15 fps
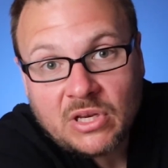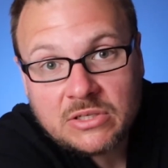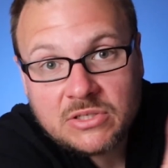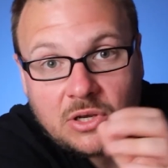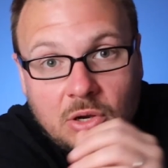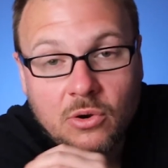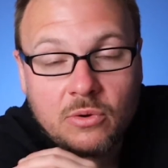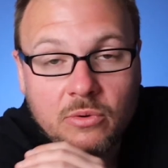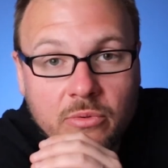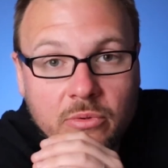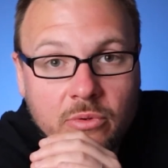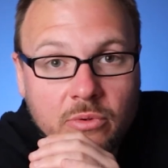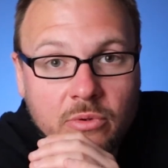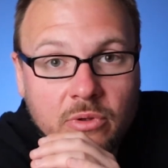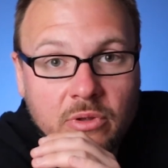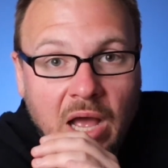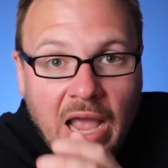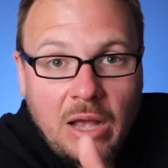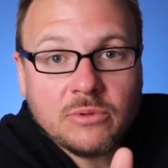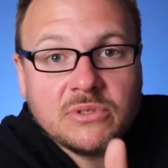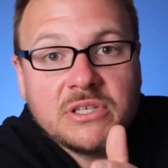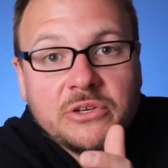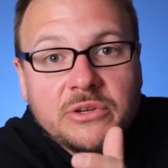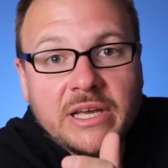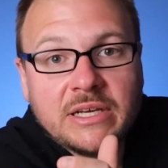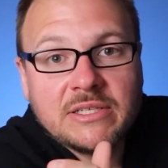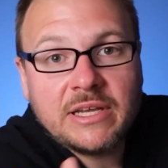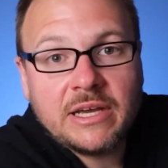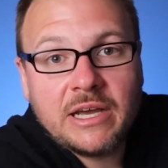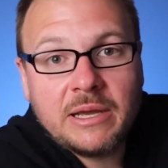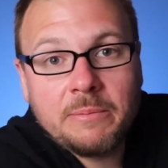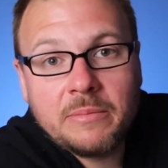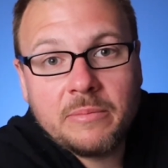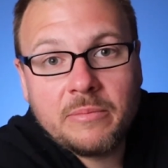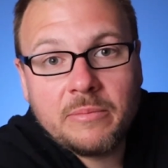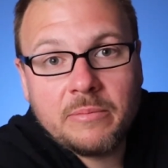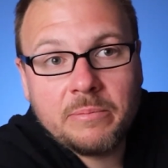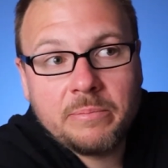So I will see you next time.